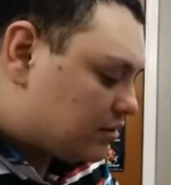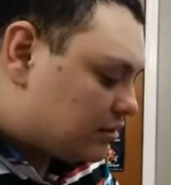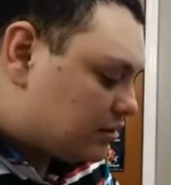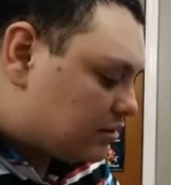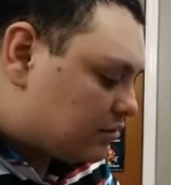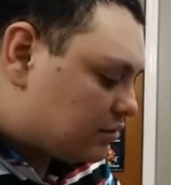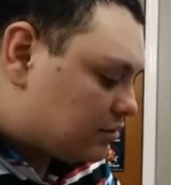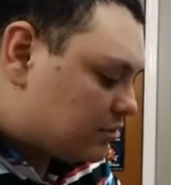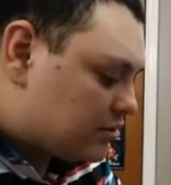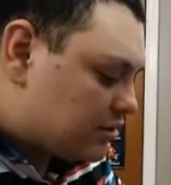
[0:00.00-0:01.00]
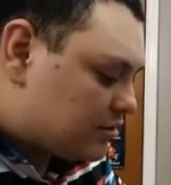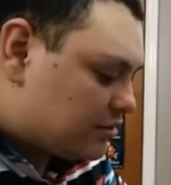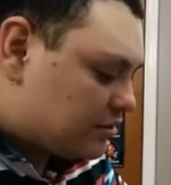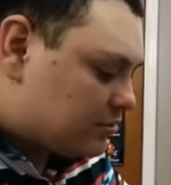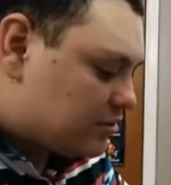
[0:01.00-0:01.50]
Almost there.
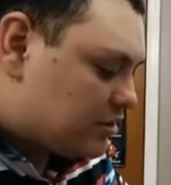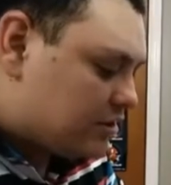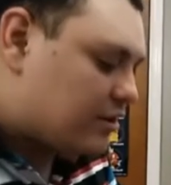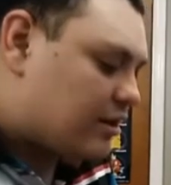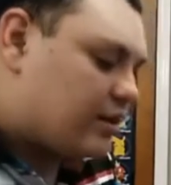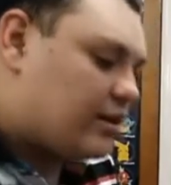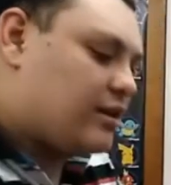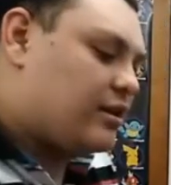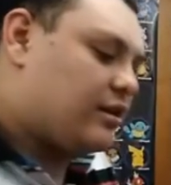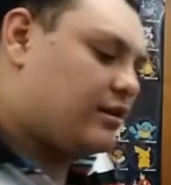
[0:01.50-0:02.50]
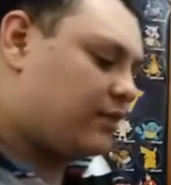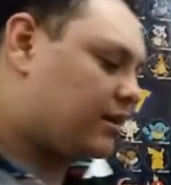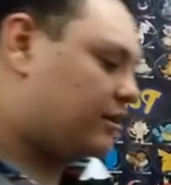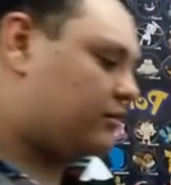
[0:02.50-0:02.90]
Almost there. Hey, we got it.